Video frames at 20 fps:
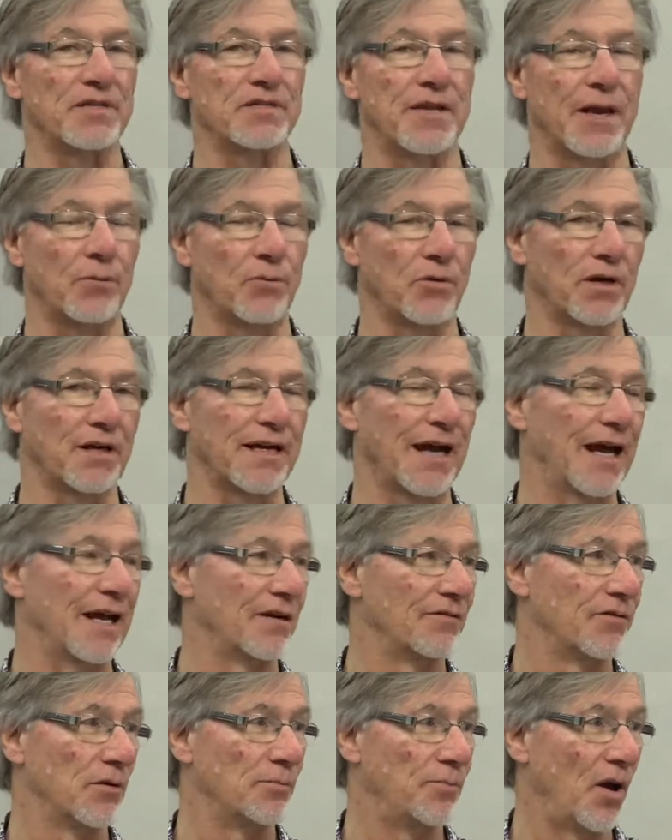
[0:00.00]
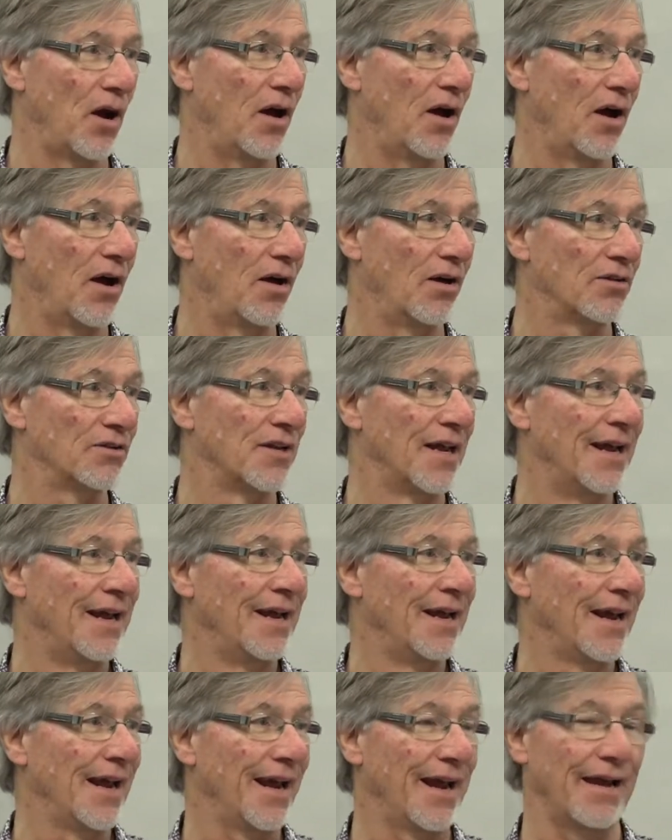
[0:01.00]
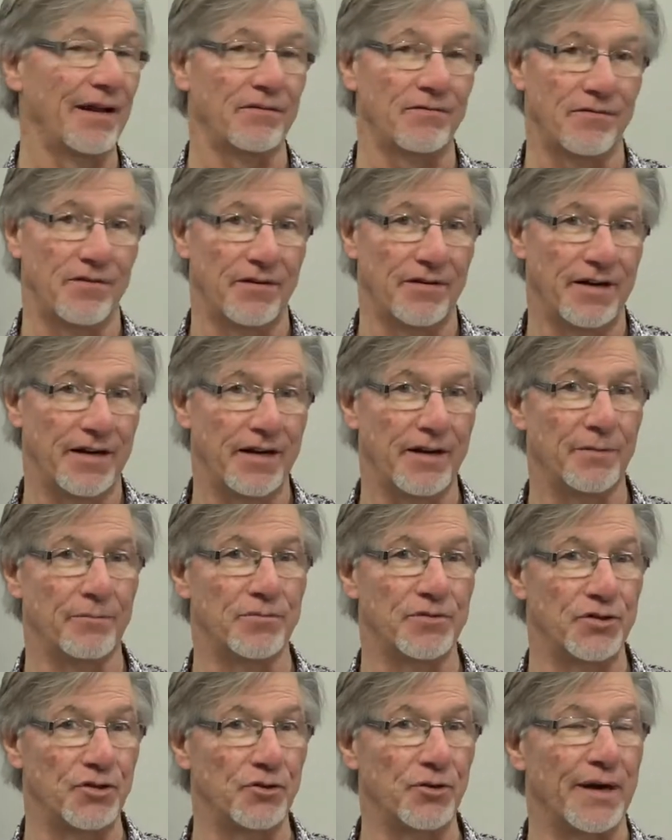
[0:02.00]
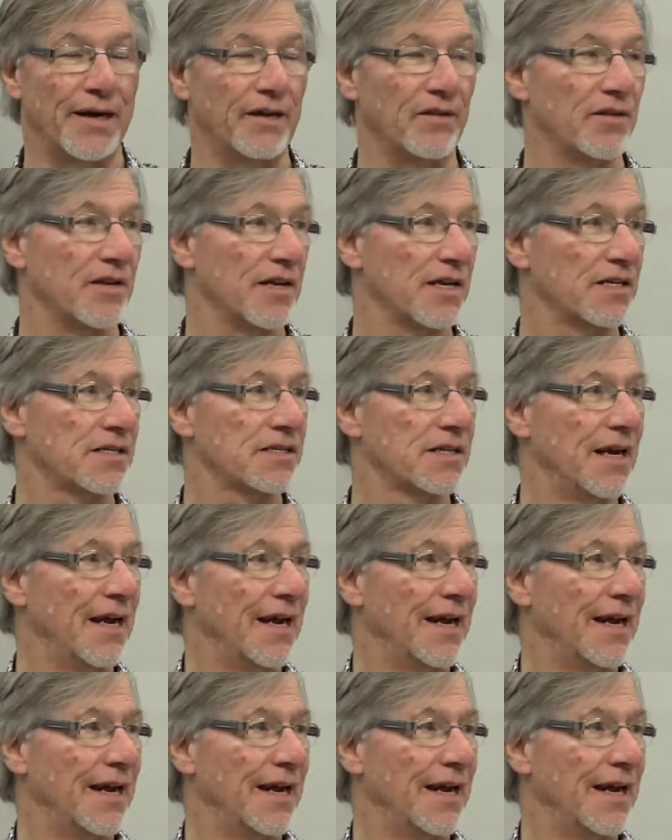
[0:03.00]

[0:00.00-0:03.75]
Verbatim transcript: They were kind of appalled at him doing this.